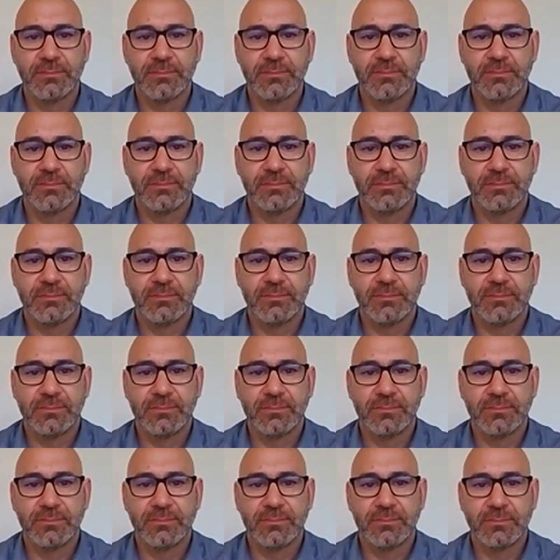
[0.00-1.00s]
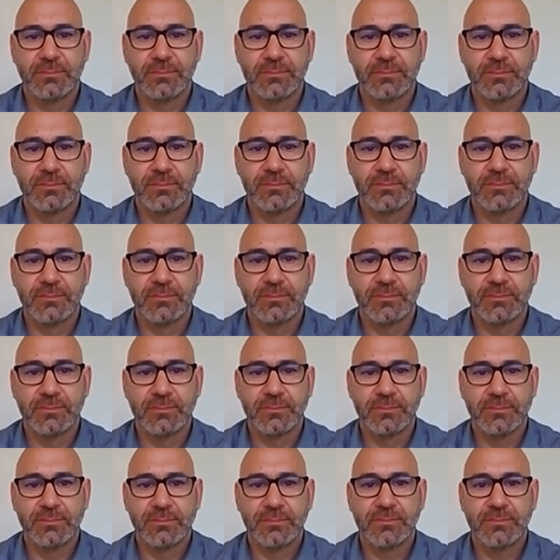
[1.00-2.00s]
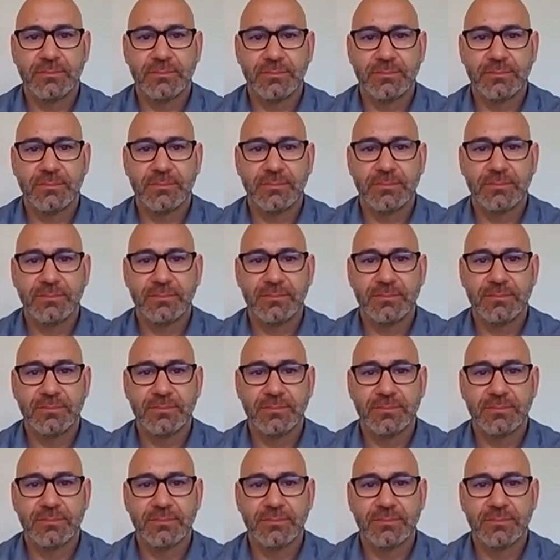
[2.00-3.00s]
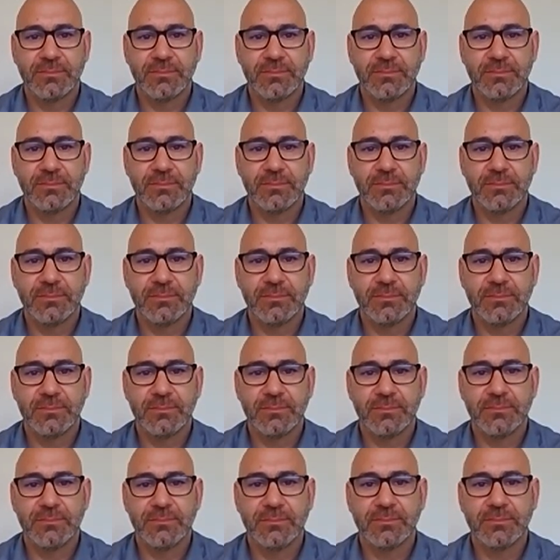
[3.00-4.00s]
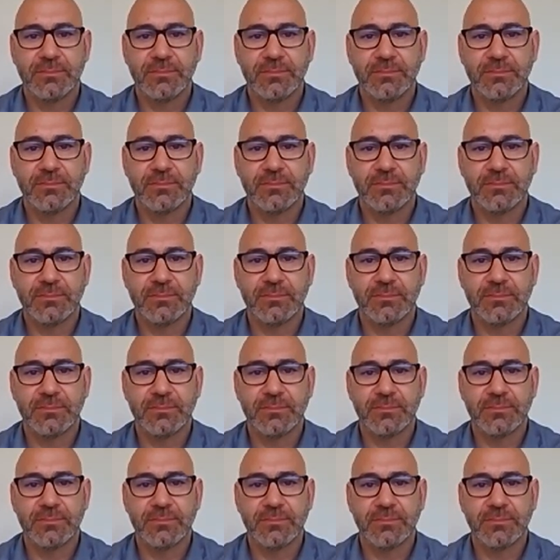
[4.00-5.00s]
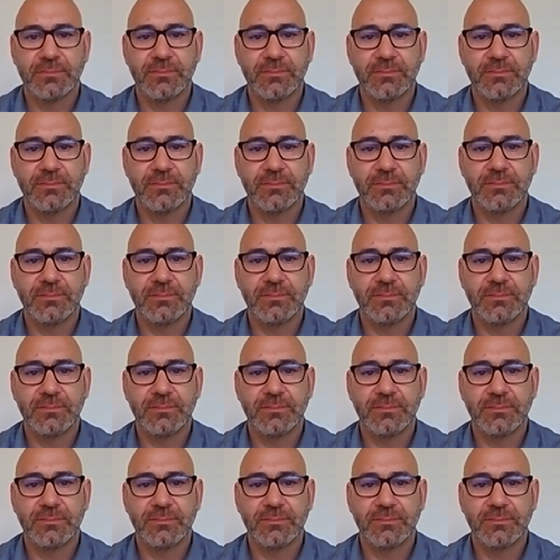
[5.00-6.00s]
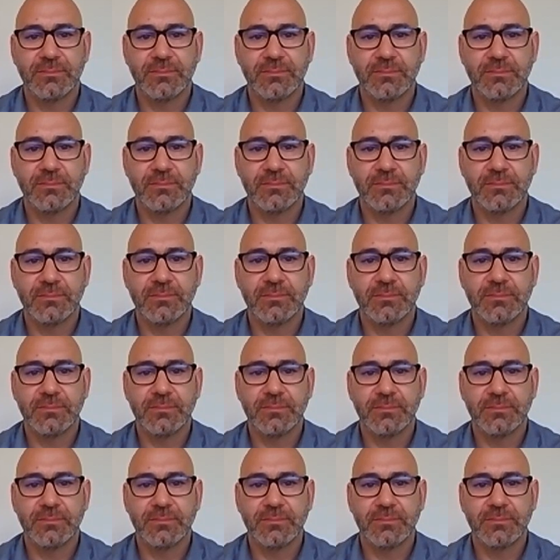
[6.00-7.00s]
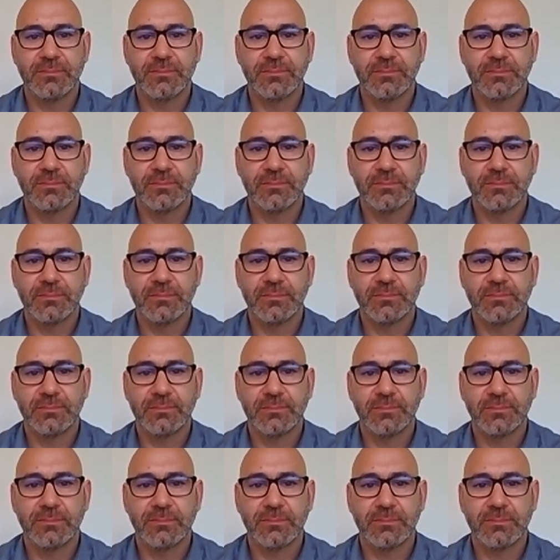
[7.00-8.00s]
This person isn't speaking.